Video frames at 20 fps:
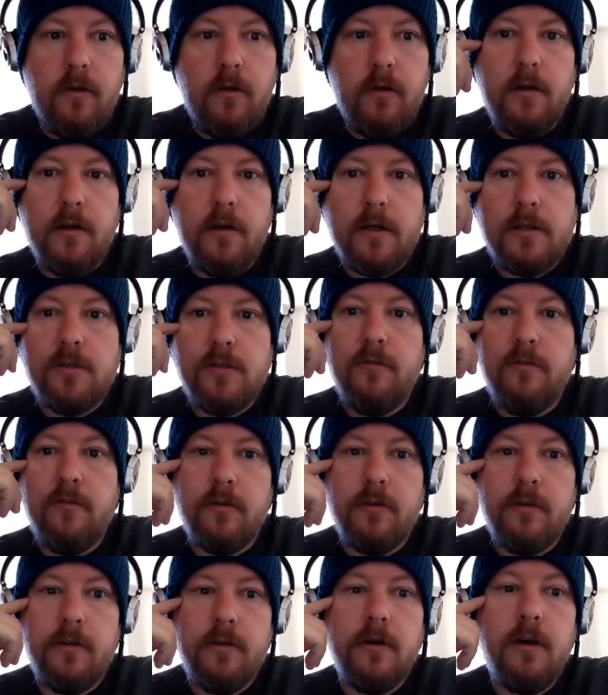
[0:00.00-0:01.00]
on Eric
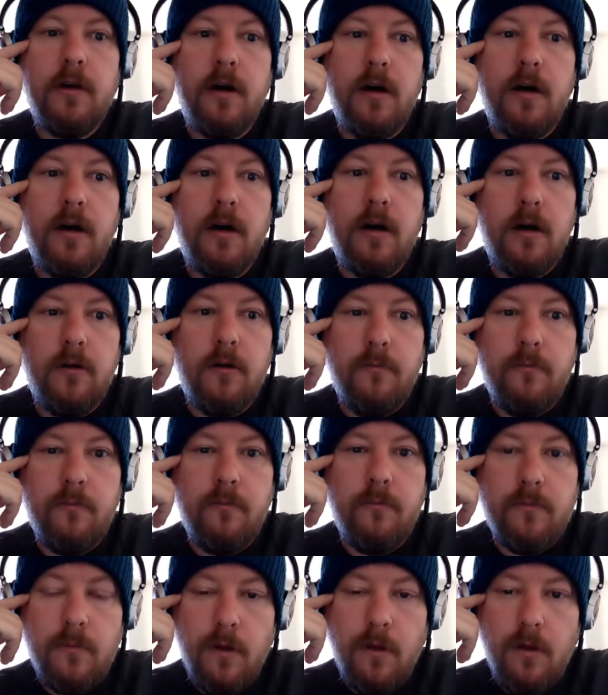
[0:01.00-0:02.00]
Seufert.
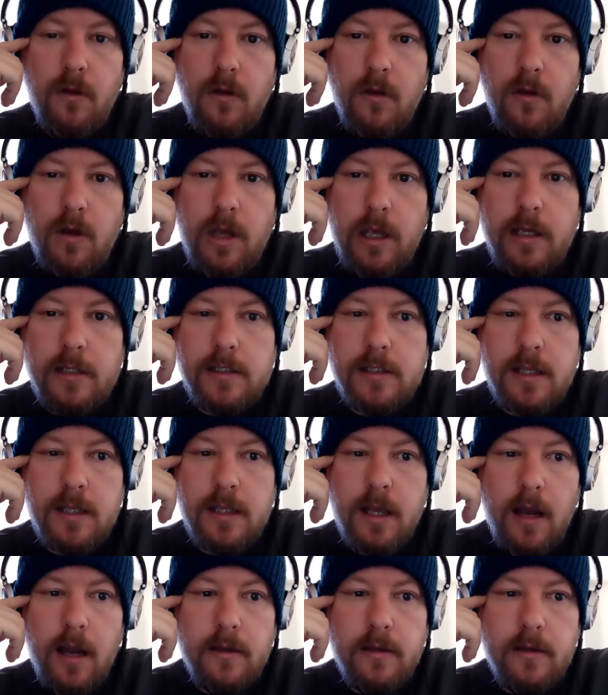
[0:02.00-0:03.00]
He's the
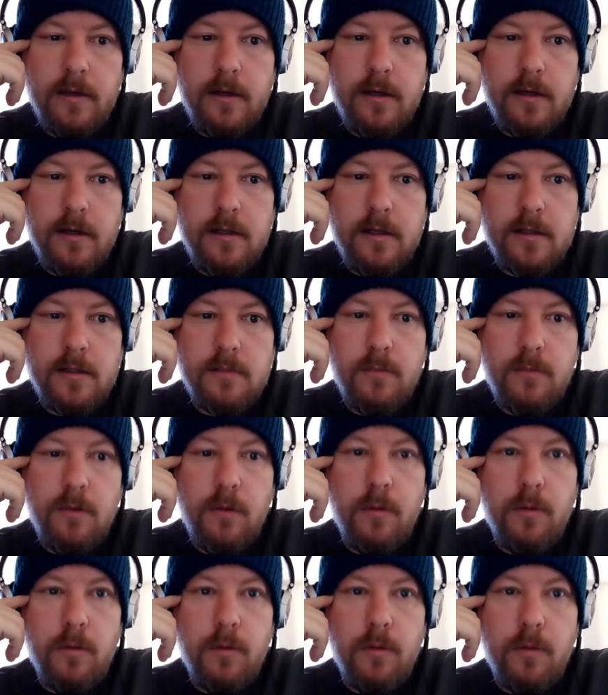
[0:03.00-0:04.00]
guy that does
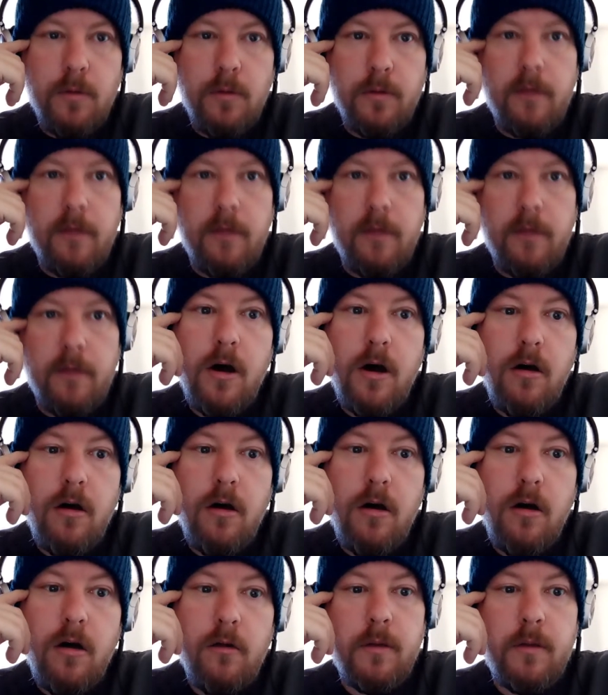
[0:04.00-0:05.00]
Mobile Dev Memo and
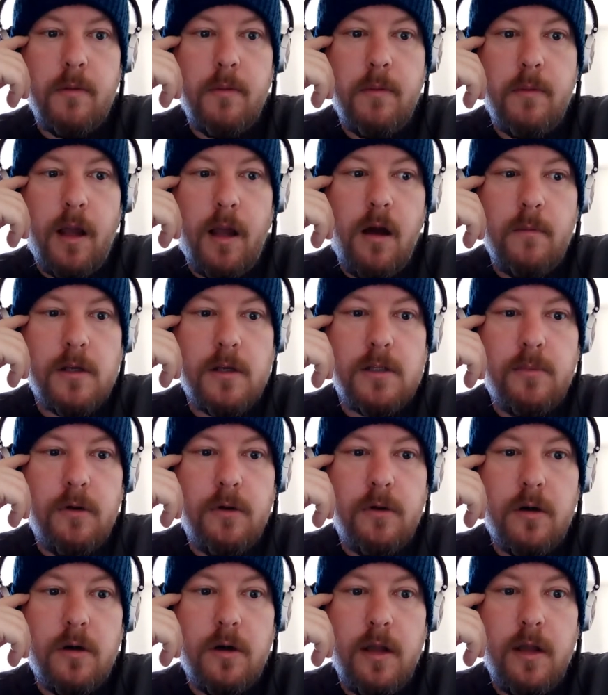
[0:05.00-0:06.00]
Freemium Economics
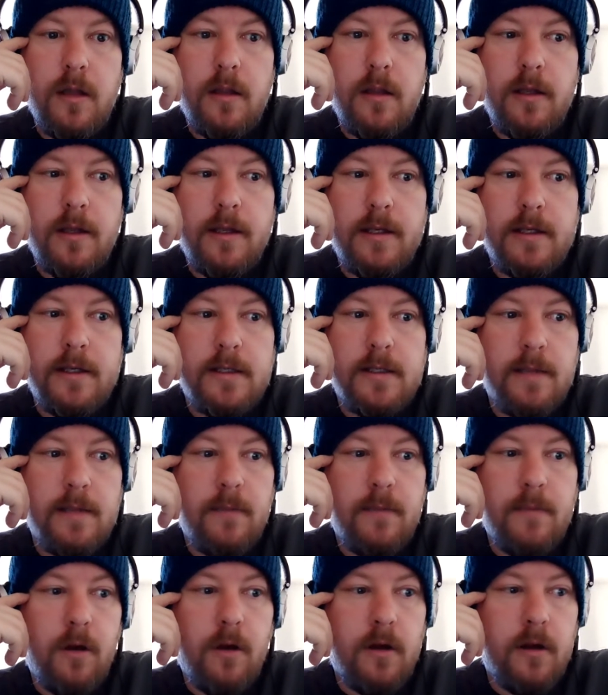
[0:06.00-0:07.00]
book, and then he's a
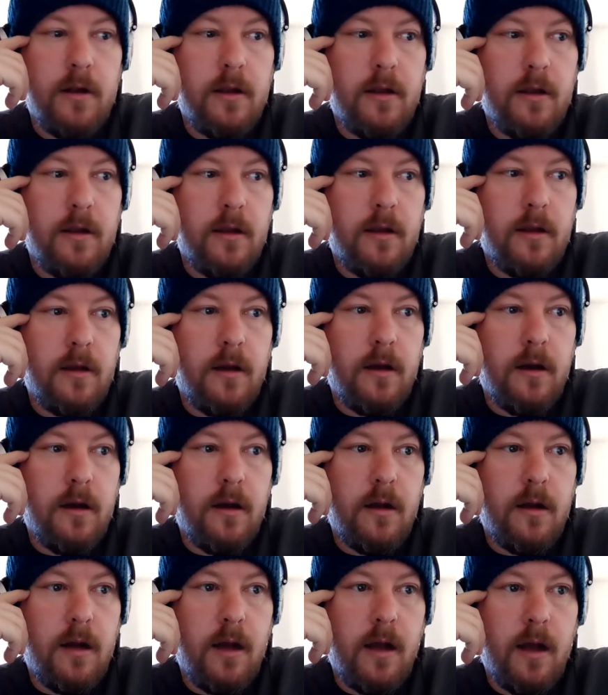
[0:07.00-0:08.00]
marketing
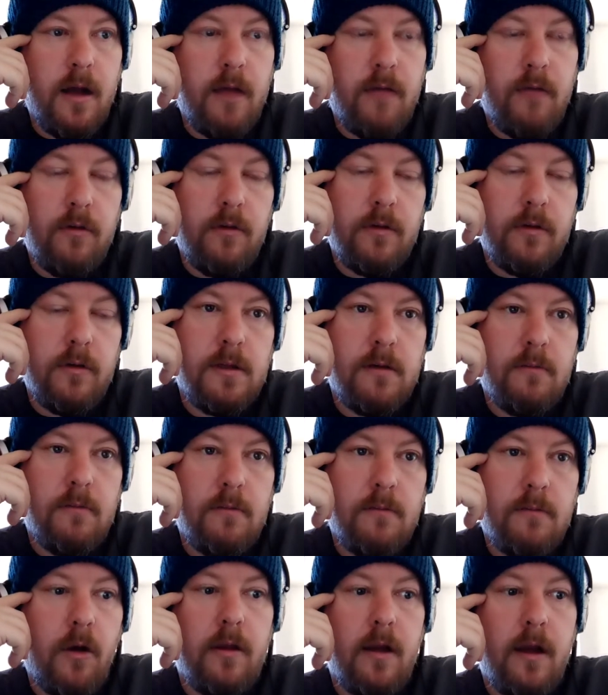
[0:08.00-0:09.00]
guy. Well, he's not a
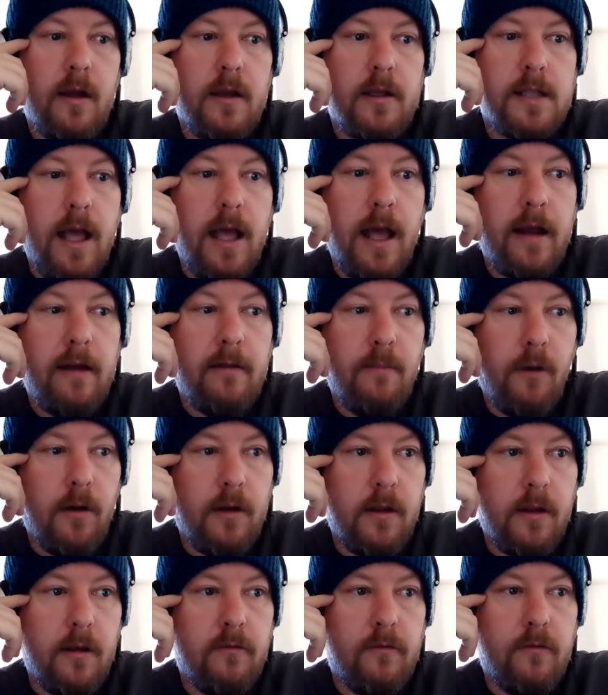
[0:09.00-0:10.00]
marketing guy. He's the head of
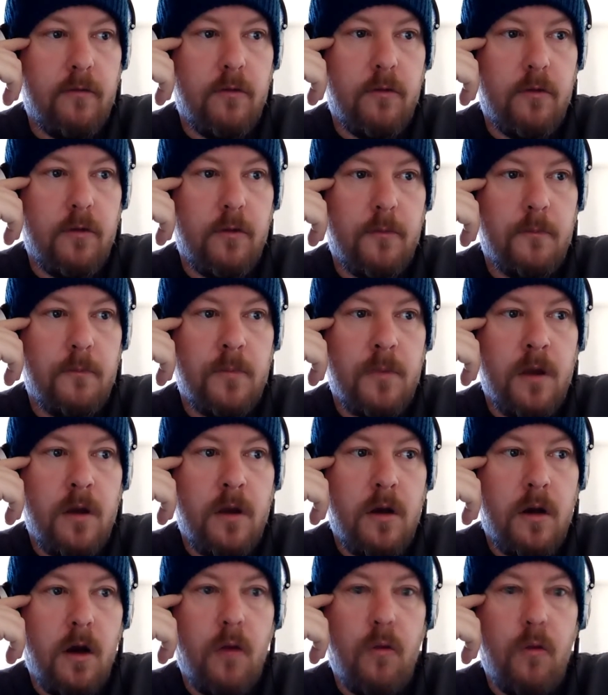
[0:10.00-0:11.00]
marketing for
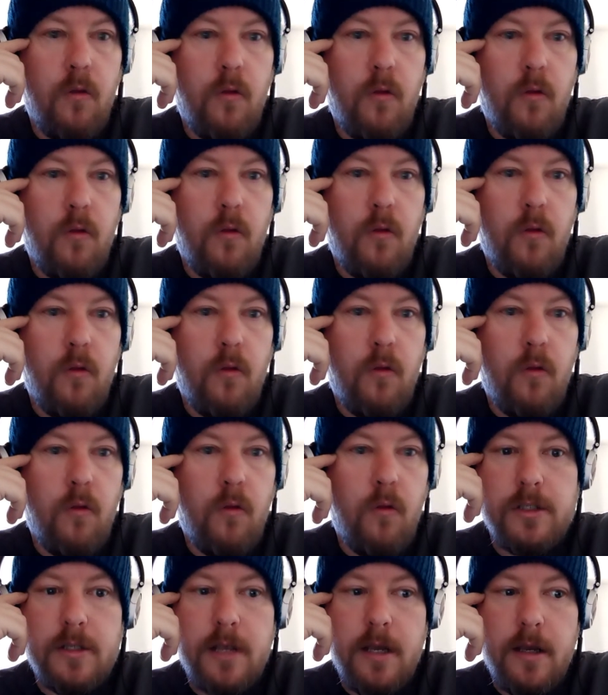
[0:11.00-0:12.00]
Wooga, which
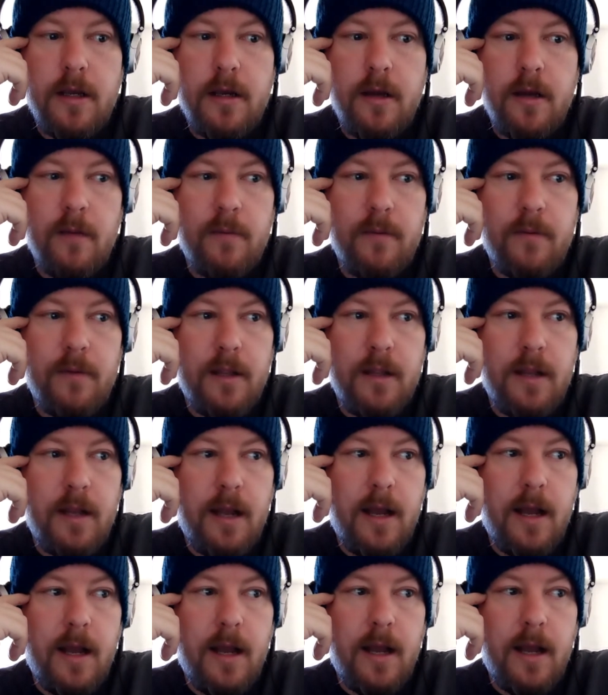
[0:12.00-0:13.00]
is a company that
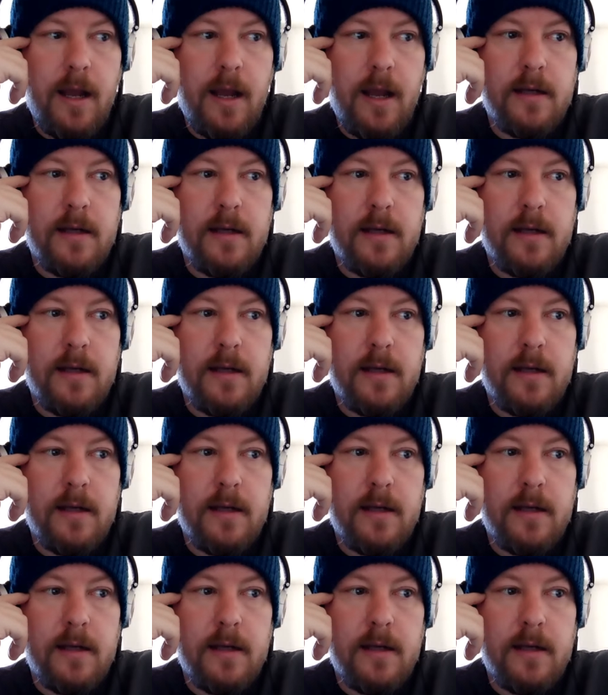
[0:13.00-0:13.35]
has,